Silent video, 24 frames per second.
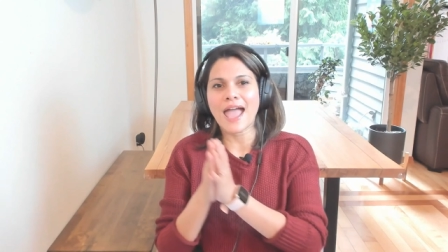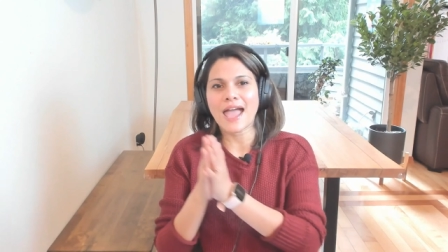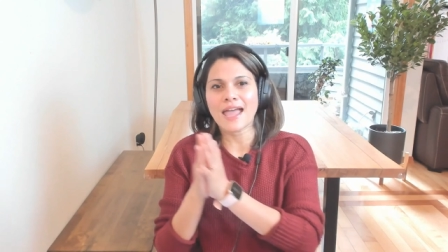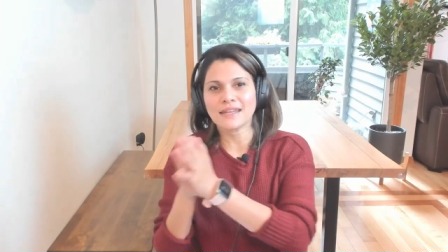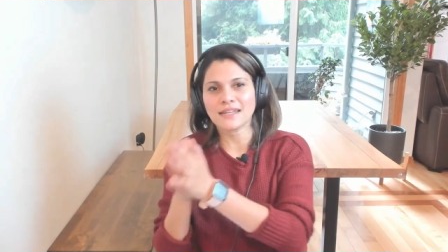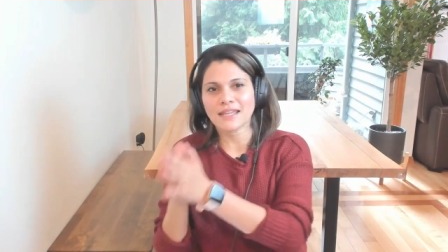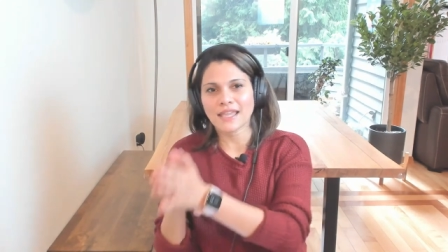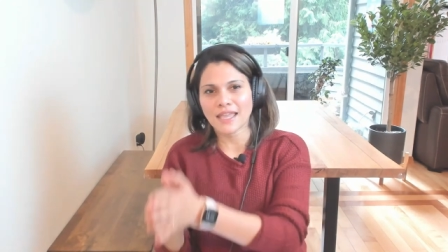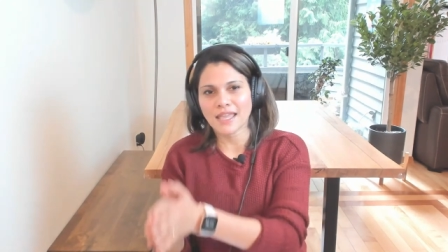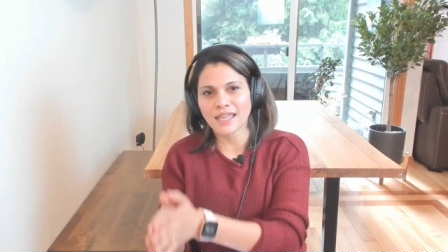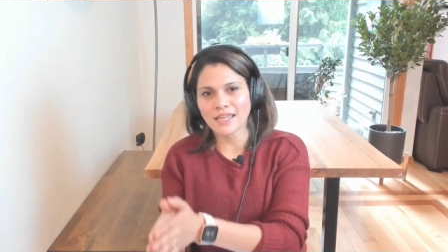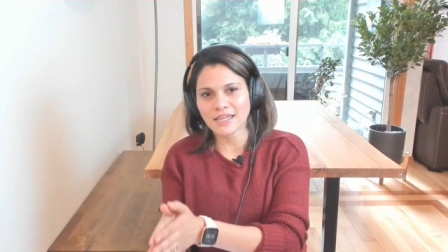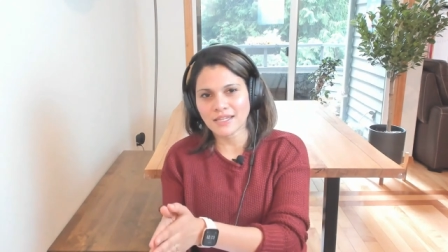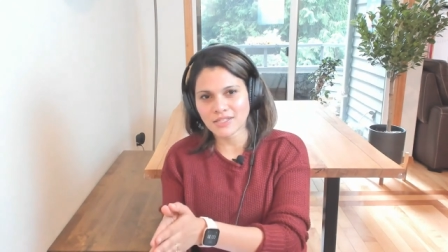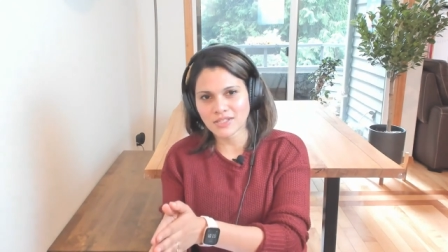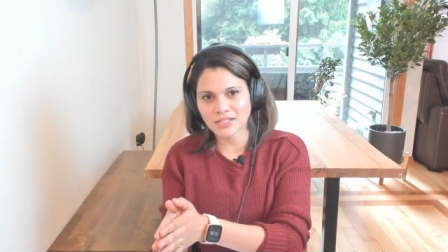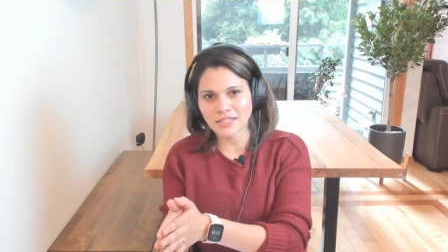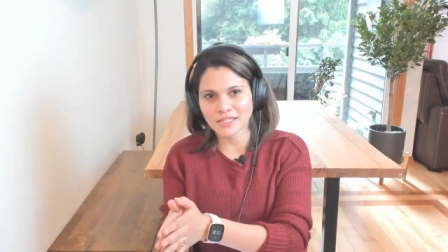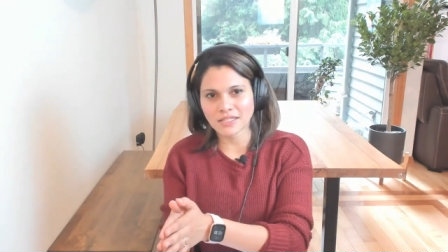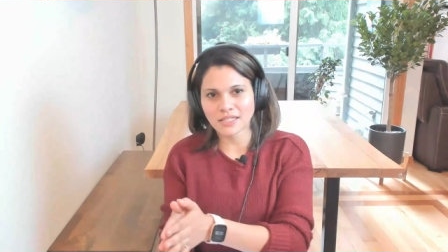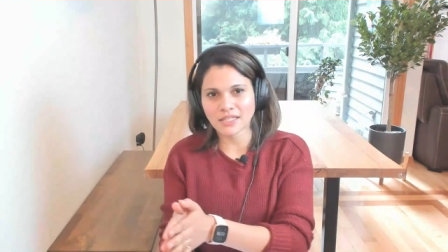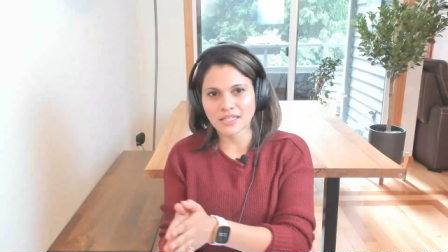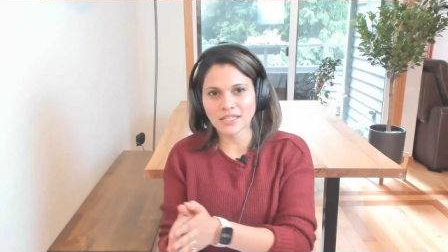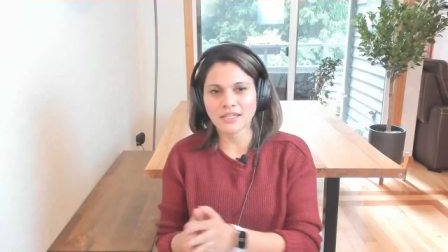and
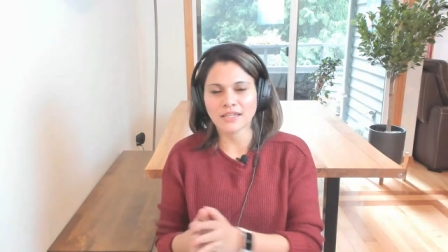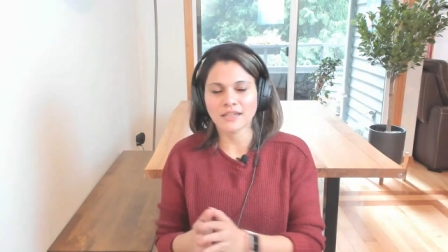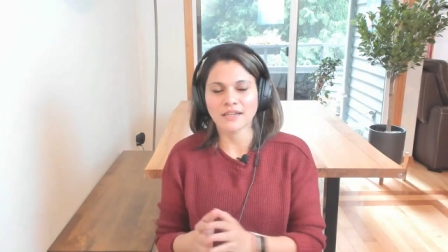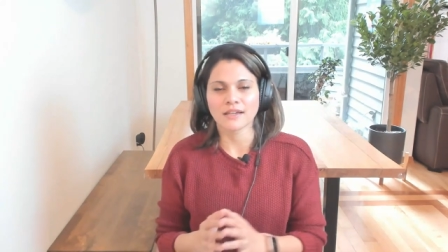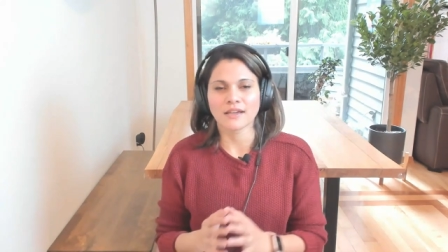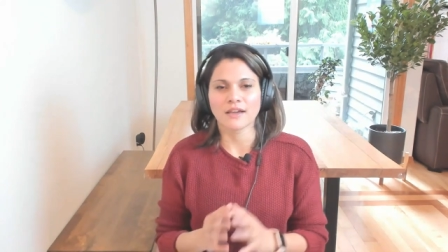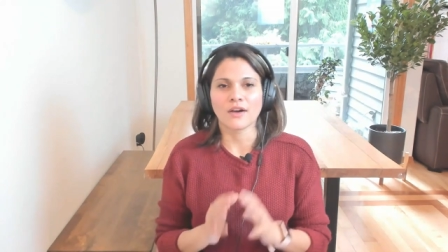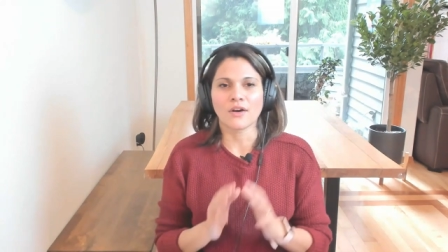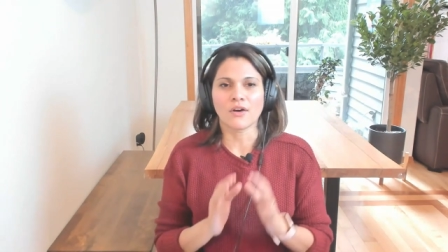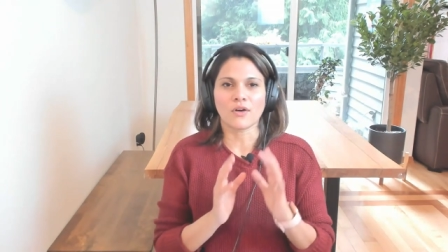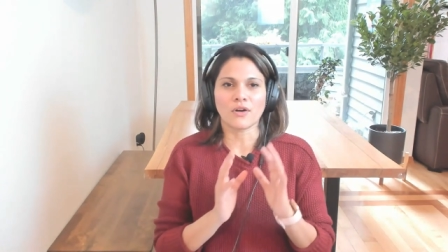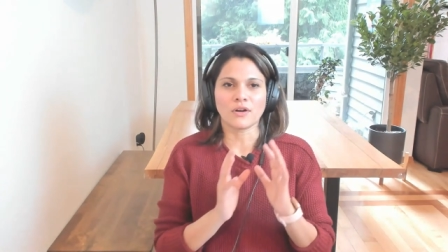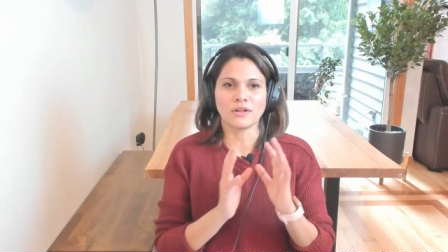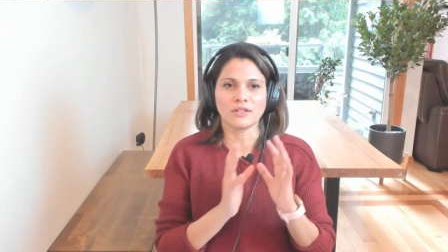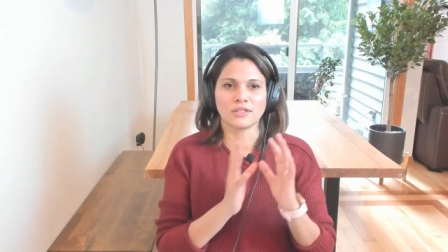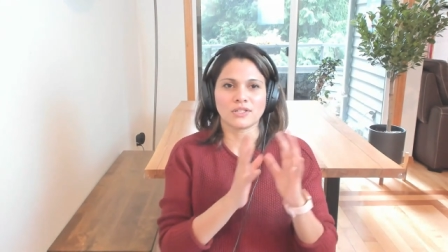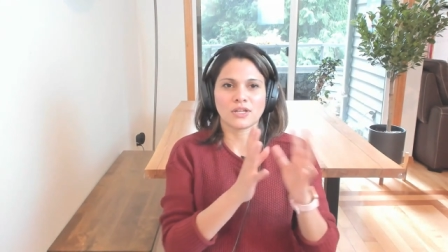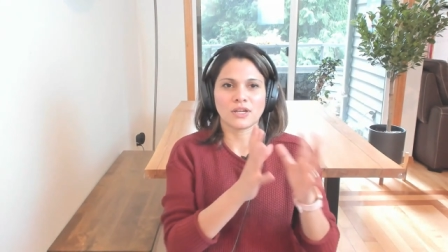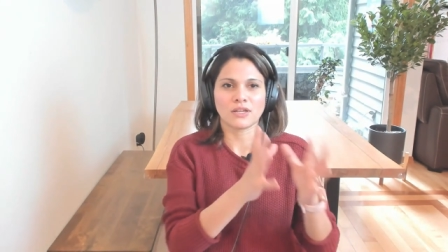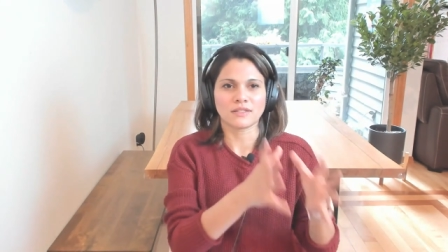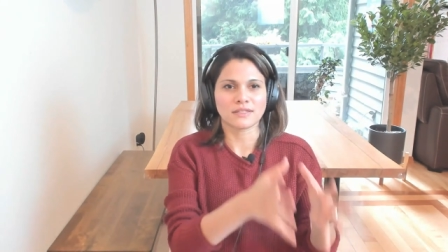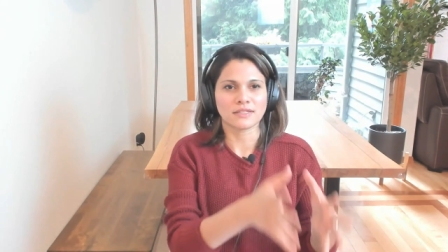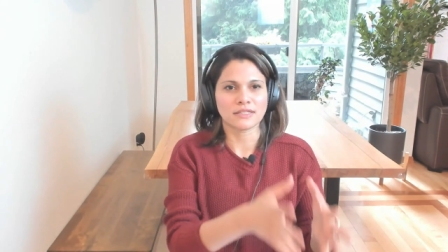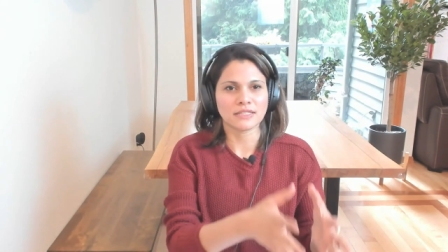AEGD, or
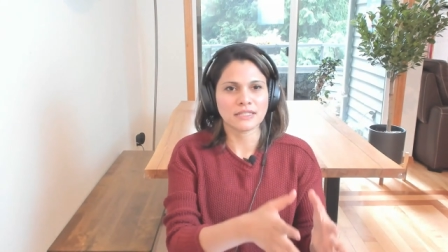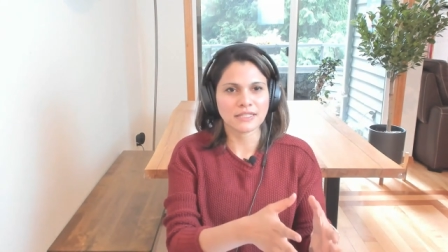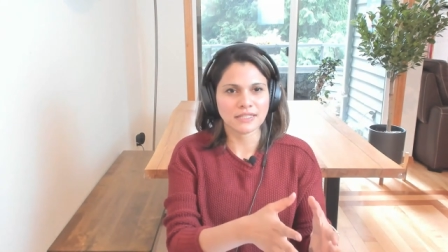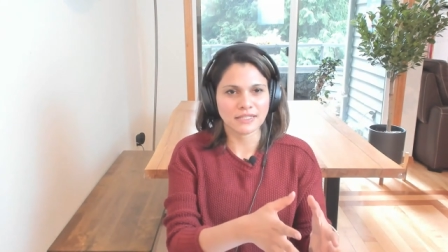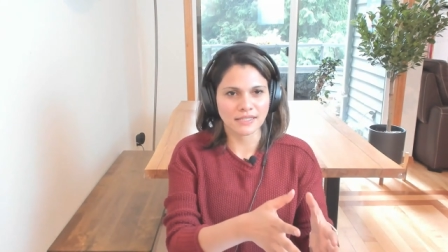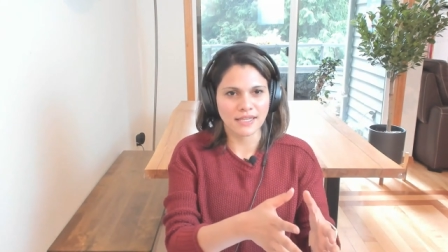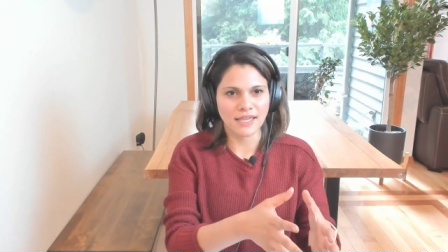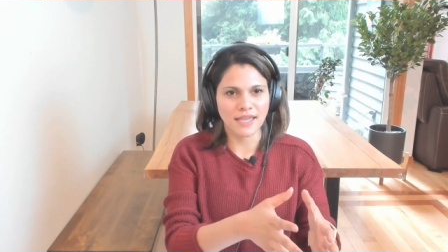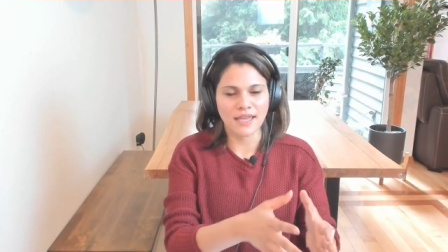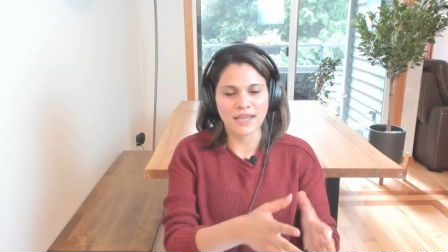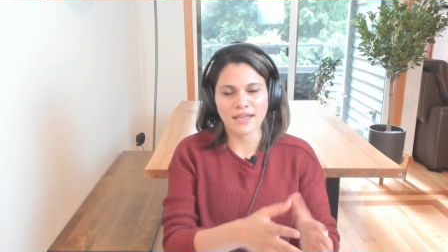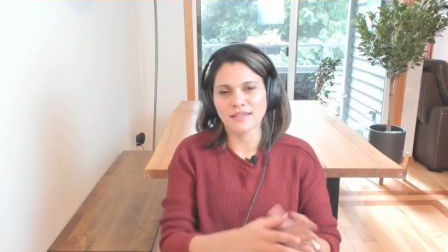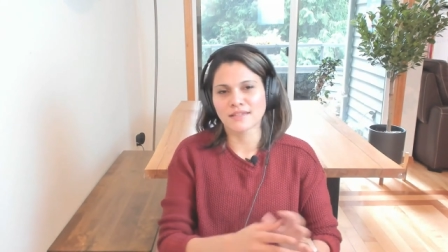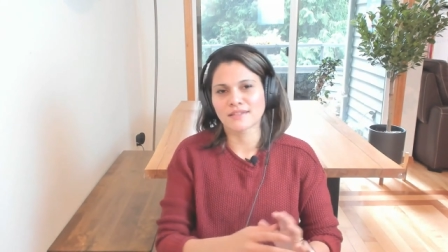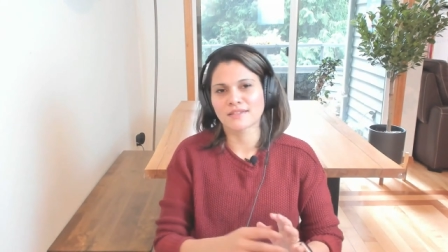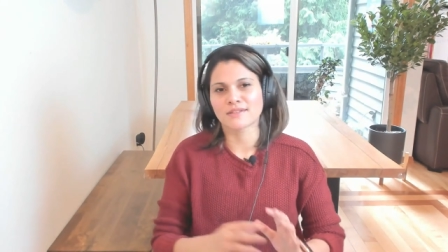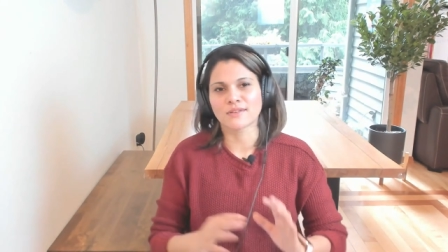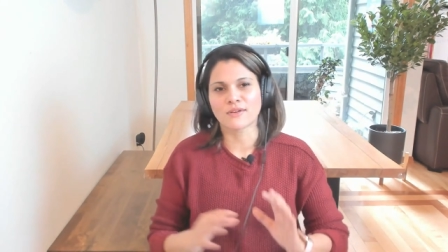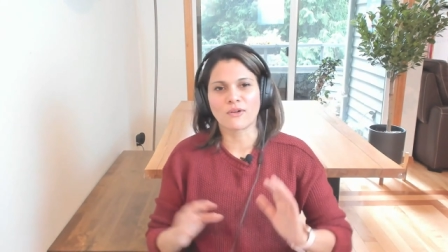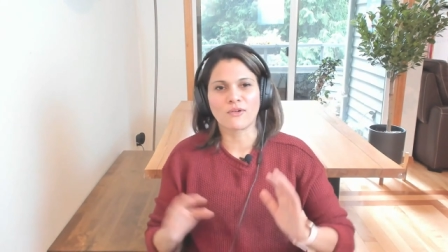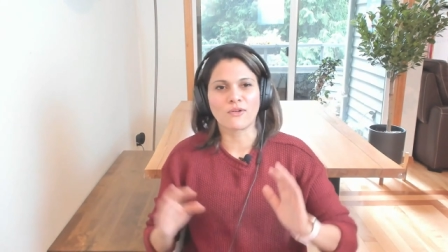just DDS,